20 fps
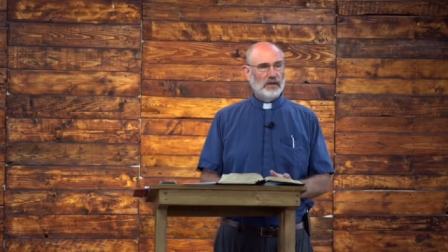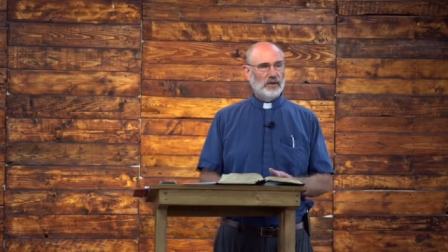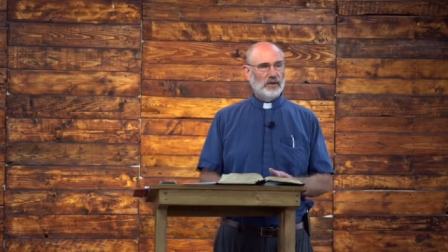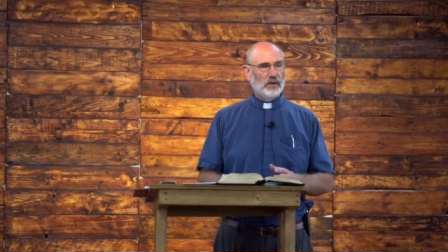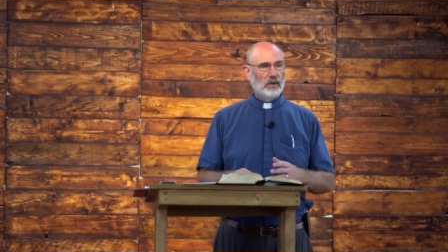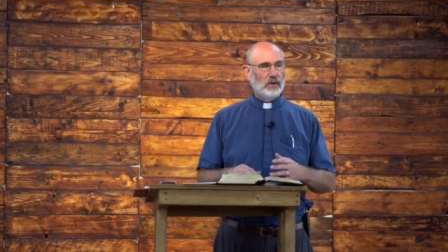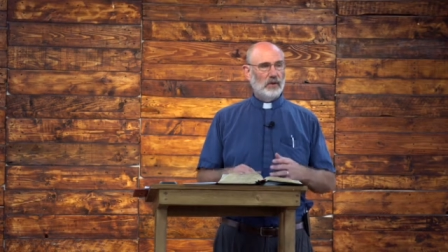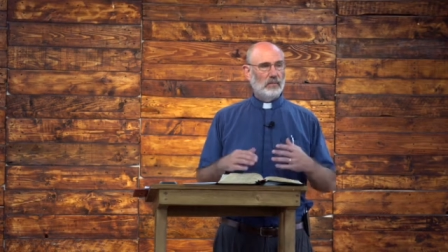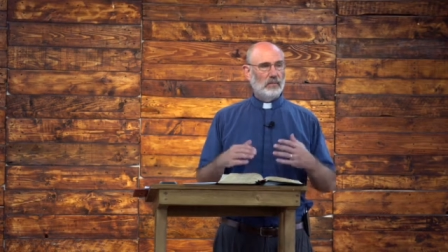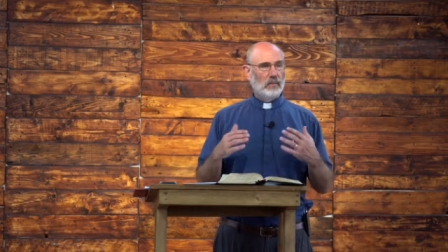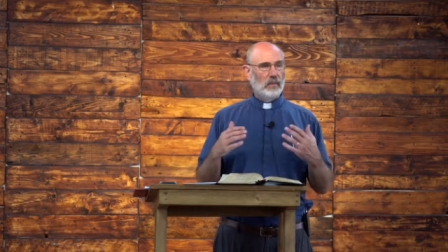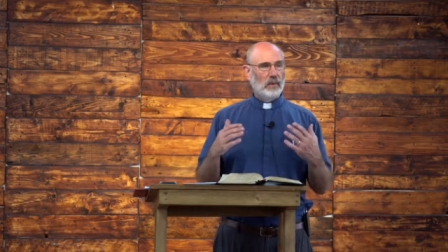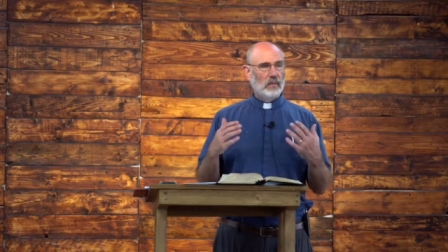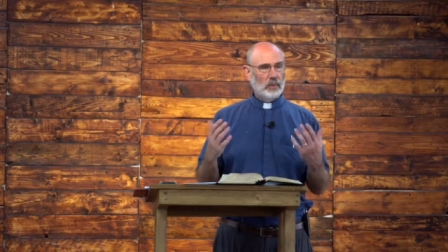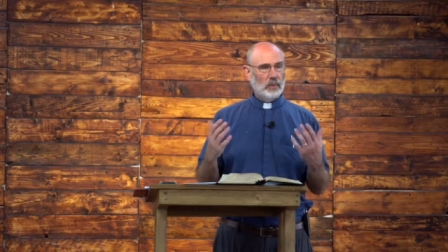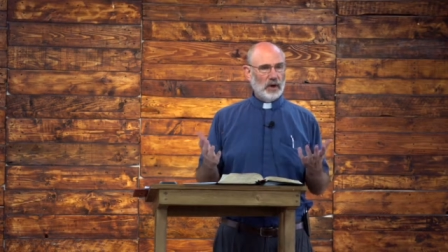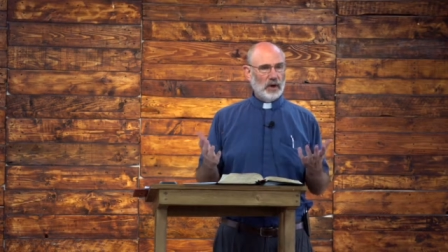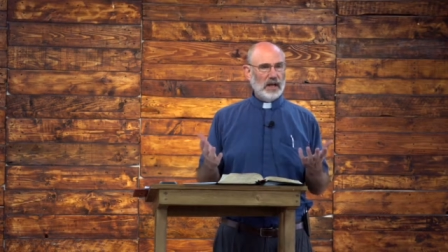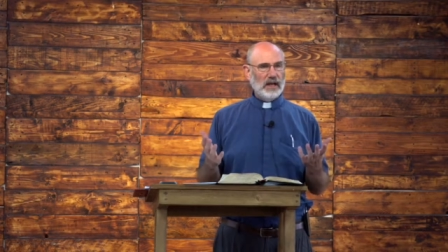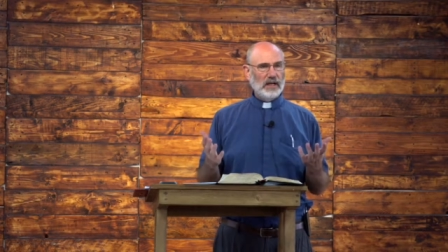her
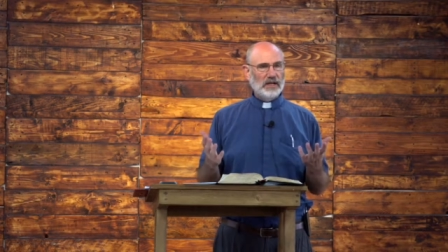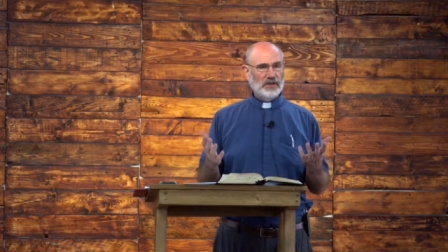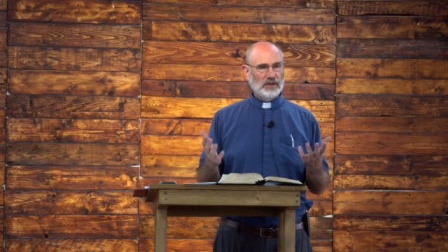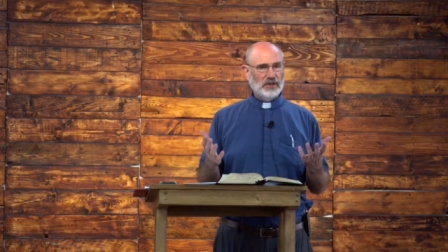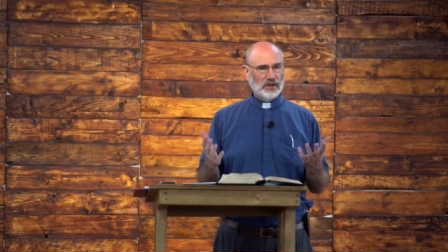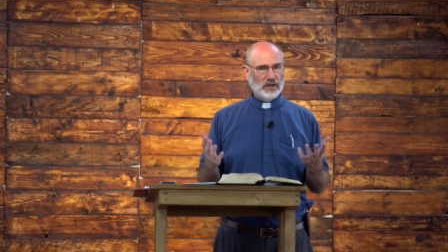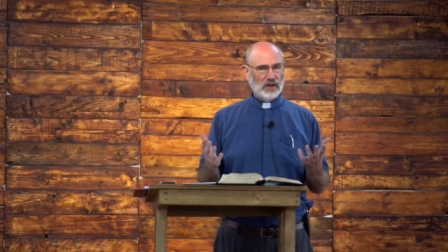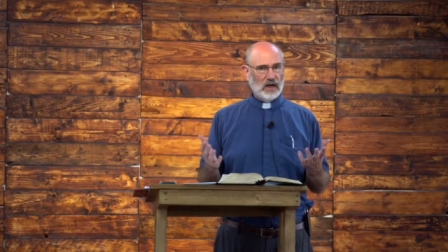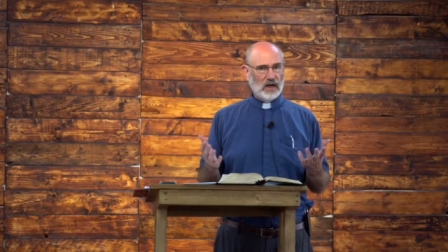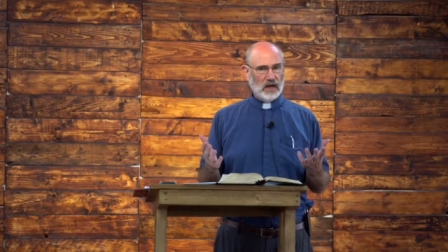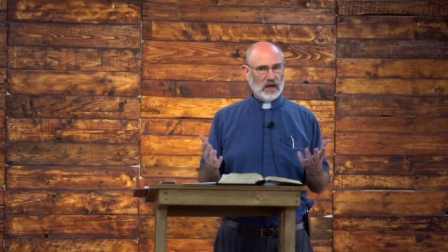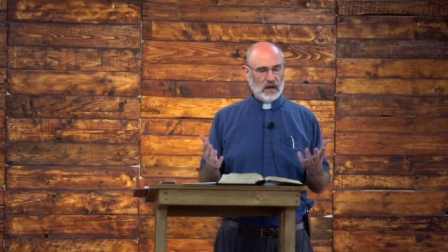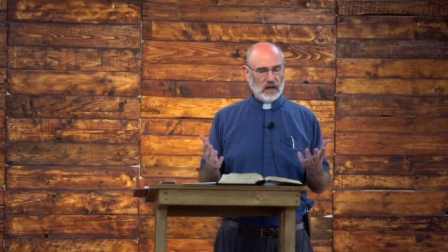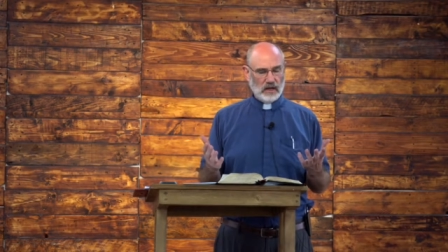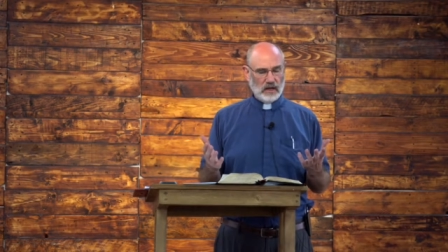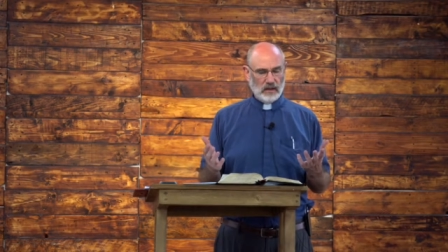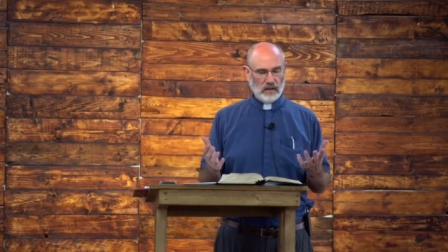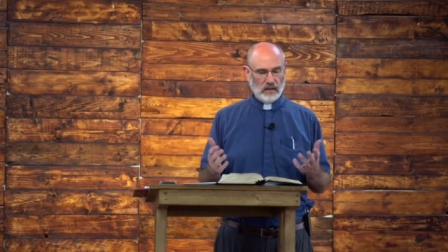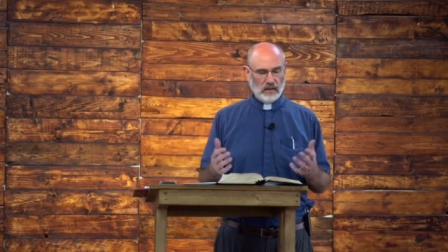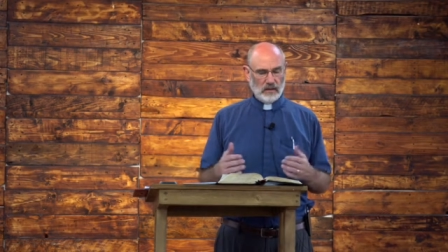praise to
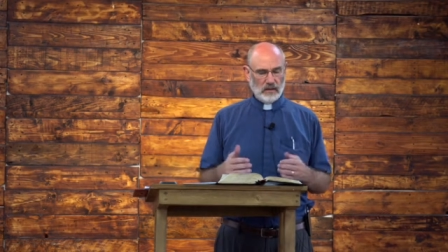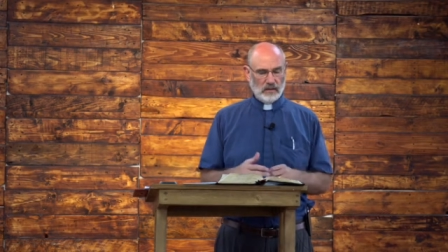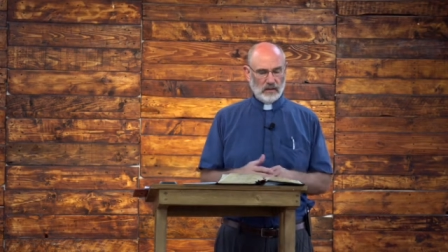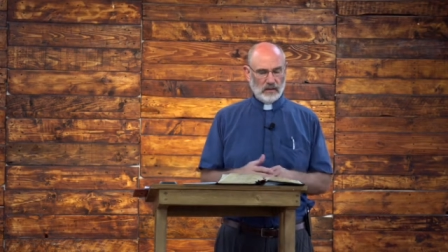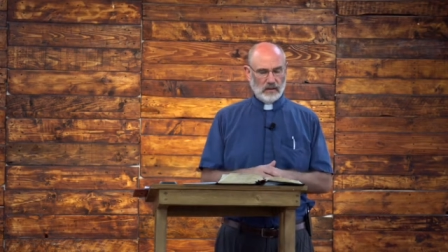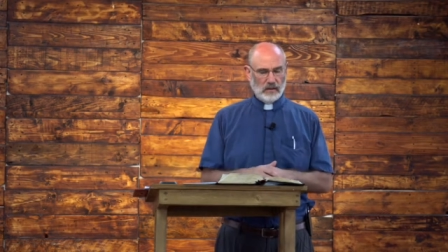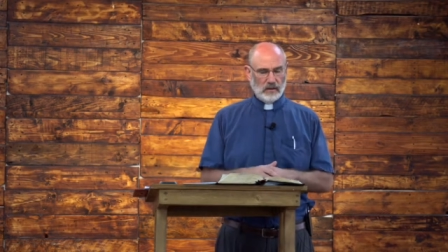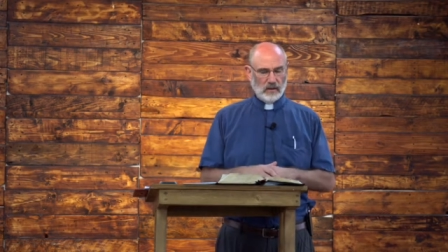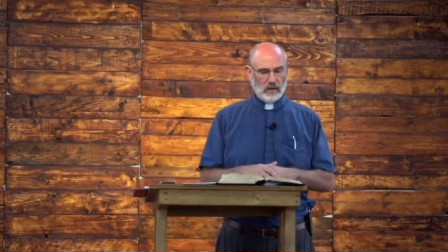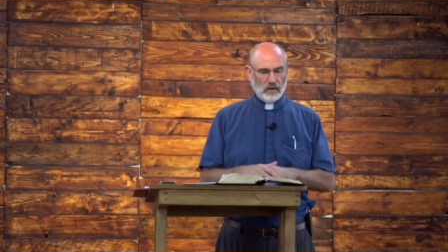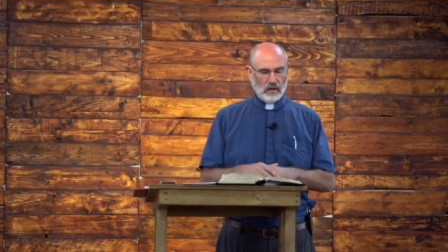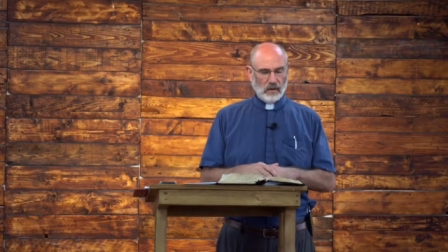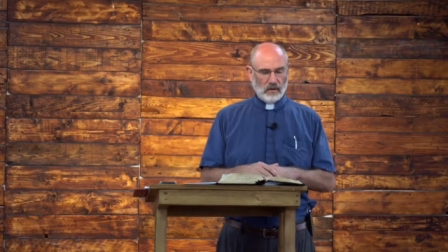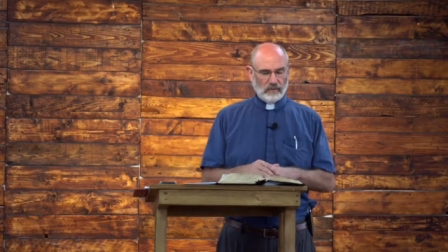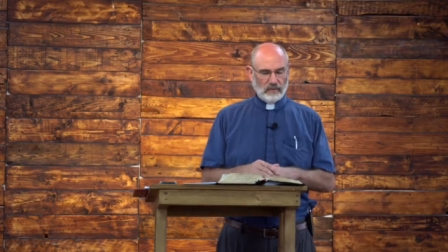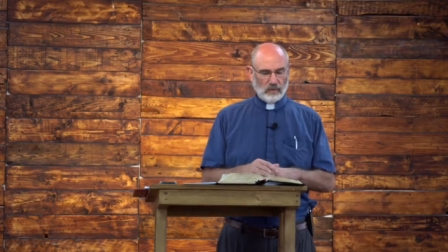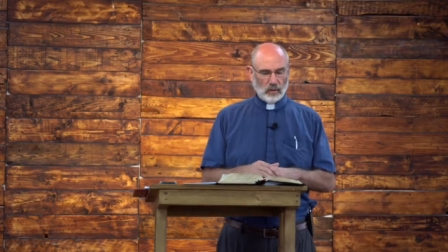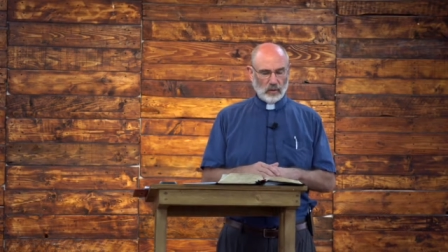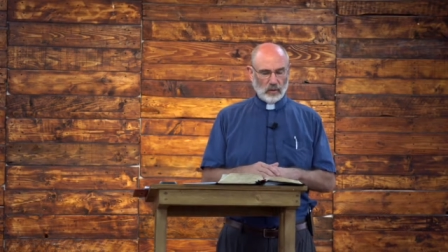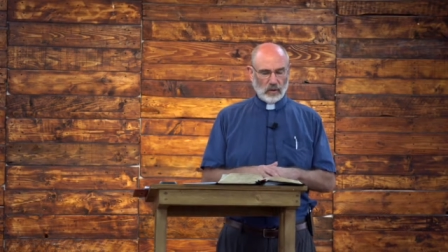God
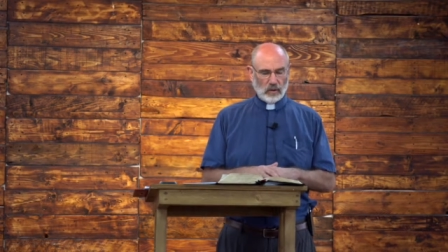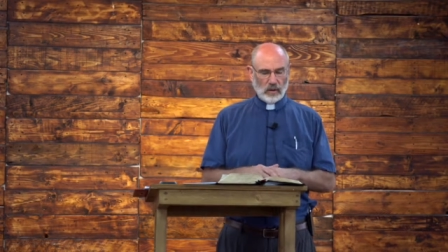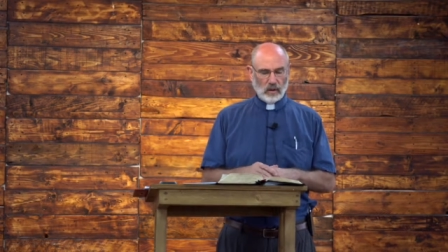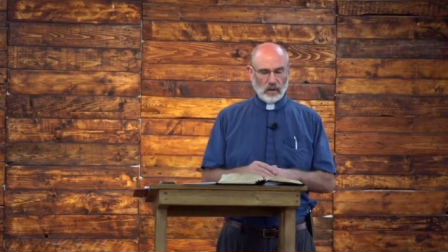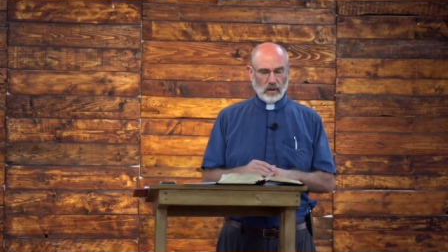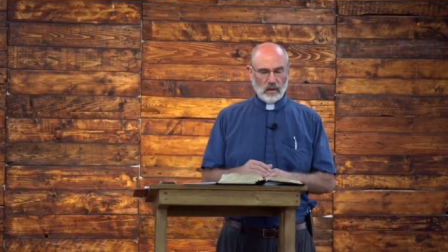for